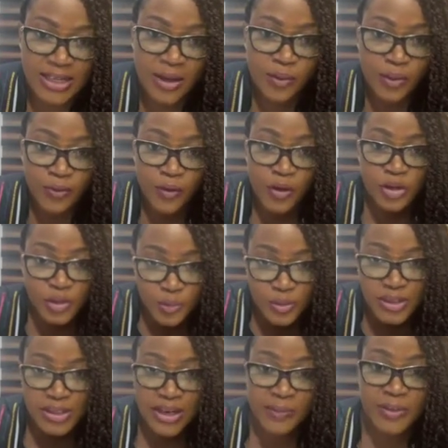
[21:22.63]
And for us to
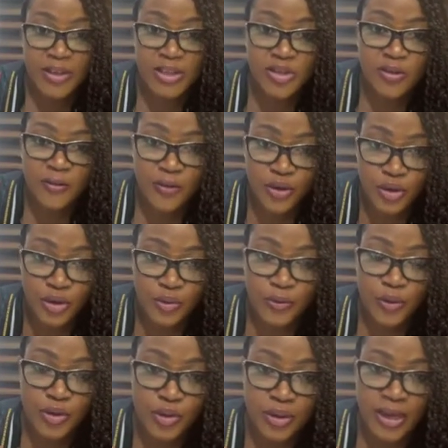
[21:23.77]
put in an application for you
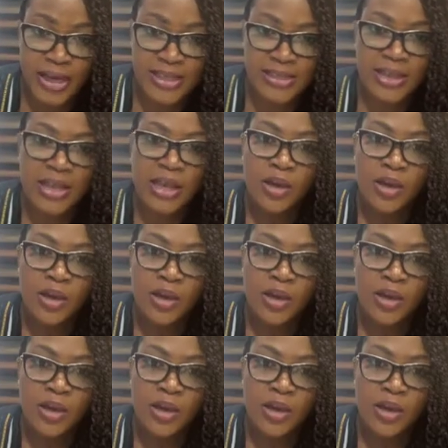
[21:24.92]
for UCAS,